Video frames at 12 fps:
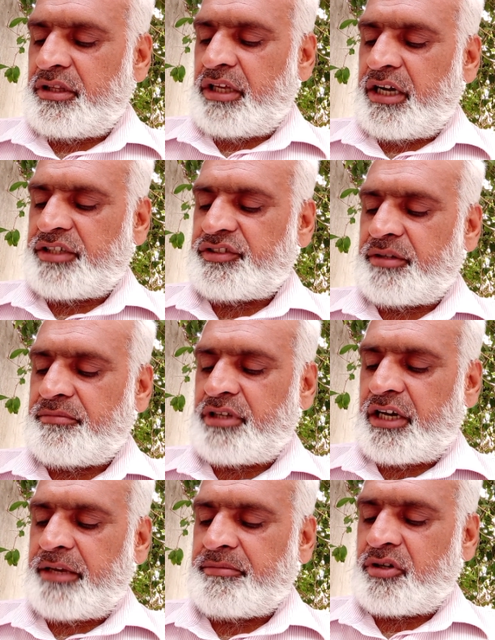They are
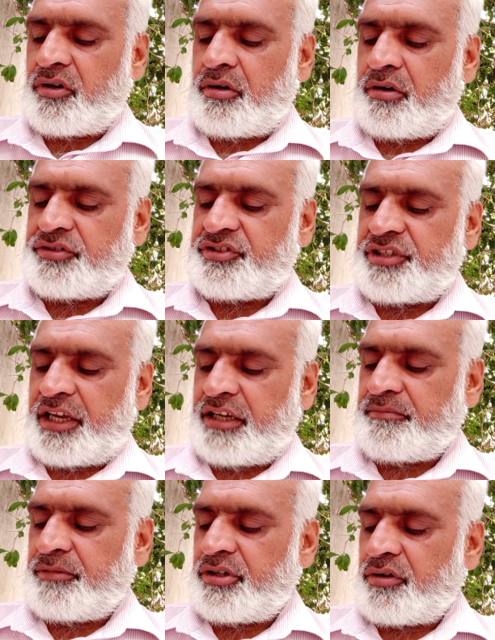sometimes called
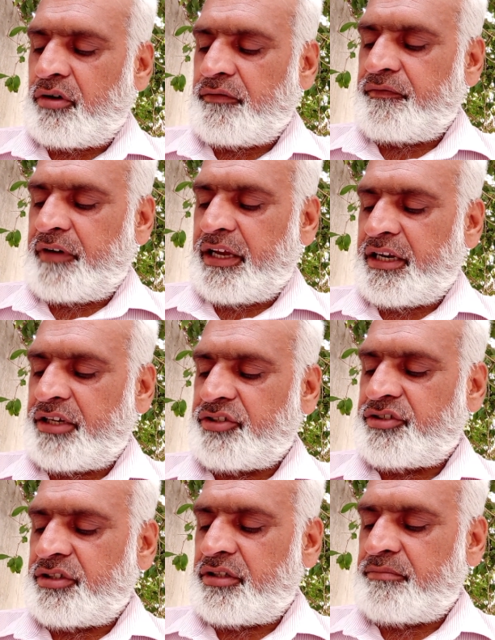statement of
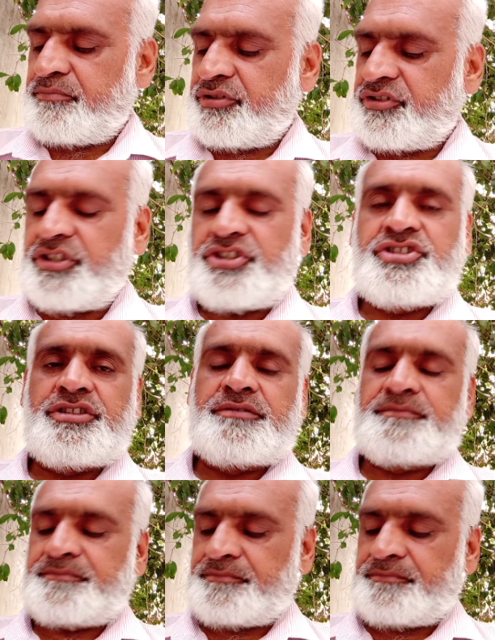financial position.